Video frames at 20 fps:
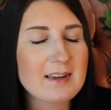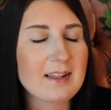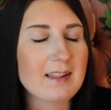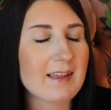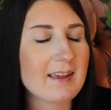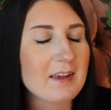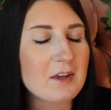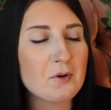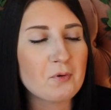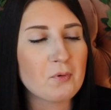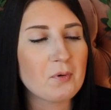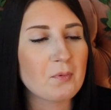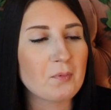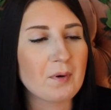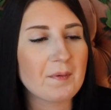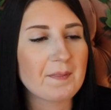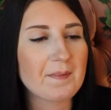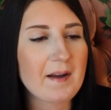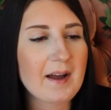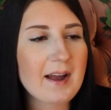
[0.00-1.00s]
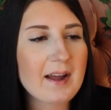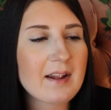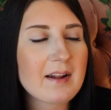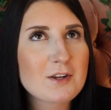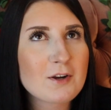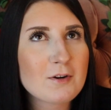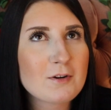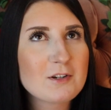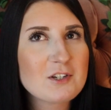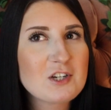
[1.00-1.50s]
Like, who would want that?
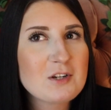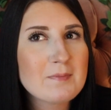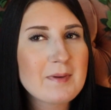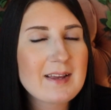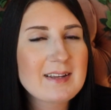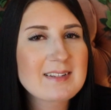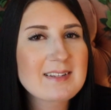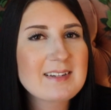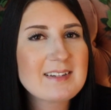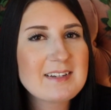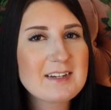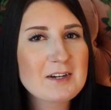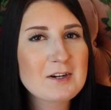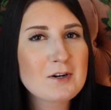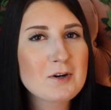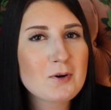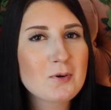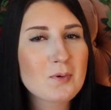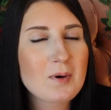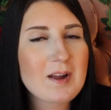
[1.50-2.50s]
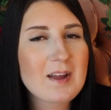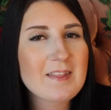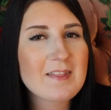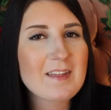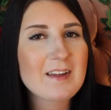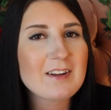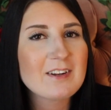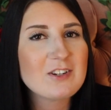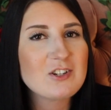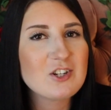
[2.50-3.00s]
So she makes a deal with
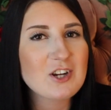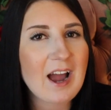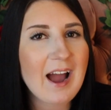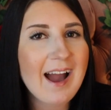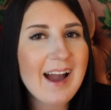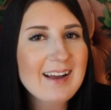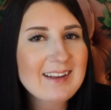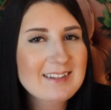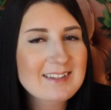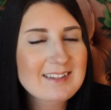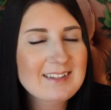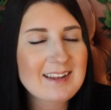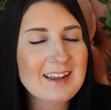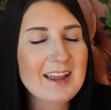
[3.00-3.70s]
Jacks,